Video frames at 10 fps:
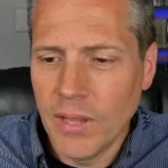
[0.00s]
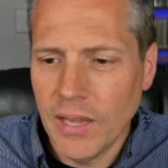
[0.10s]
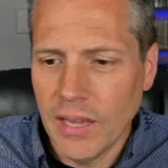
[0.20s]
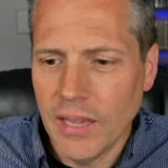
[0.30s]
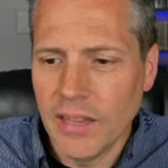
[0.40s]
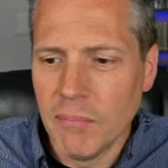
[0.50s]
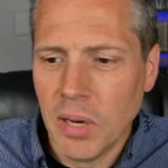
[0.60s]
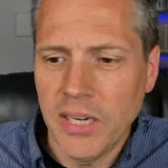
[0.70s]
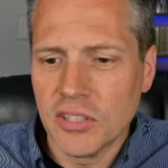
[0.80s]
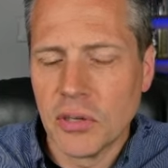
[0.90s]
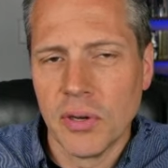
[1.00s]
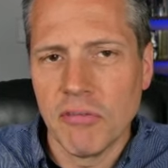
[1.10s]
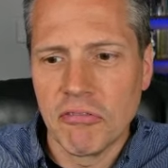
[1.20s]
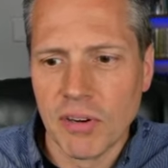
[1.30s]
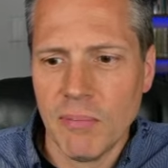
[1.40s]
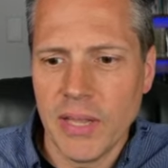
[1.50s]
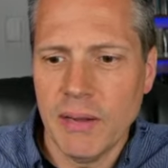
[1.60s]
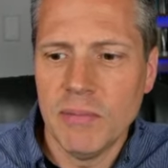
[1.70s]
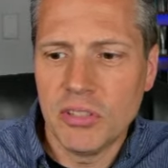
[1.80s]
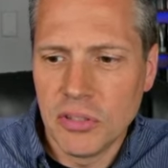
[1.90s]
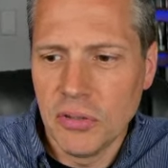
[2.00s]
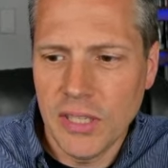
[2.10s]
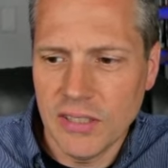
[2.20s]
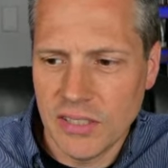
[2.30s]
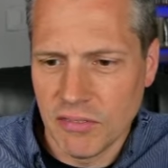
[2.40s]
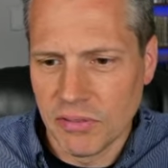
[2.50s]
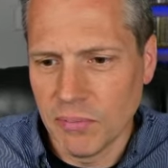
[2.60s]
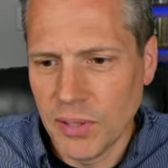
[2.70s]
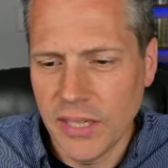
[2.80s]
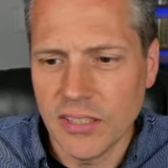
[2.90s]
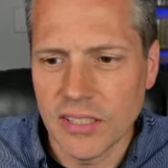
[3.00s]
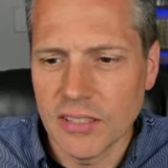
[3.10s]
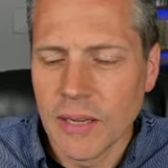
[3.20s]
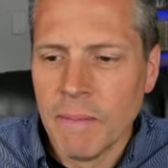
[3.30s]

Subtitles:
And the money is going from them to these different places.